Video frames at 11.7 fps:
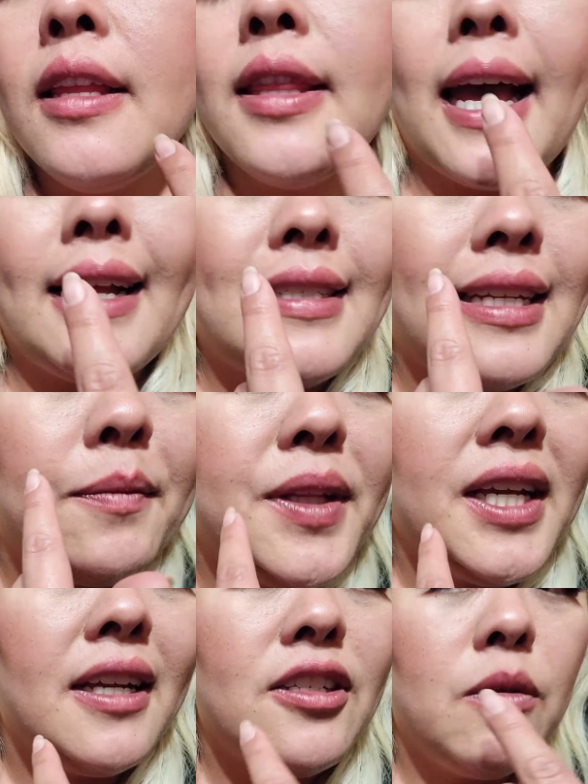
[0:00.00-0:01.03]
that
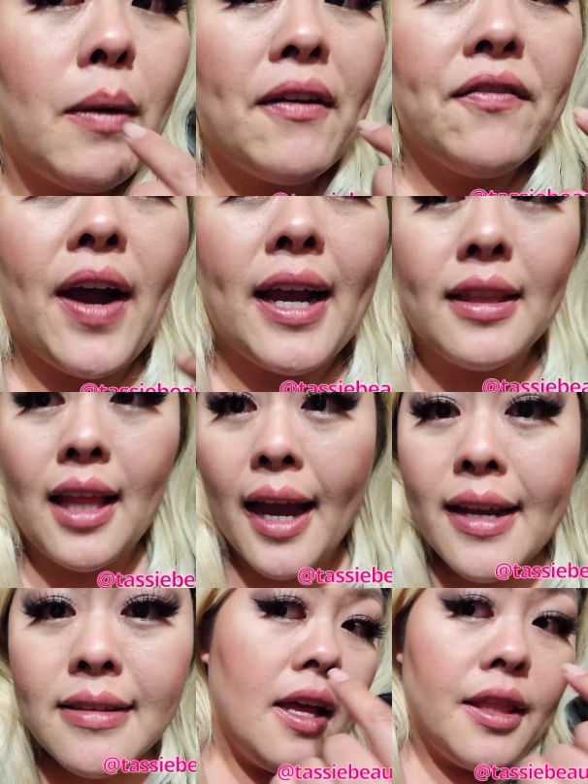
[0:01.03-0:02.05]
deeply into my fine line.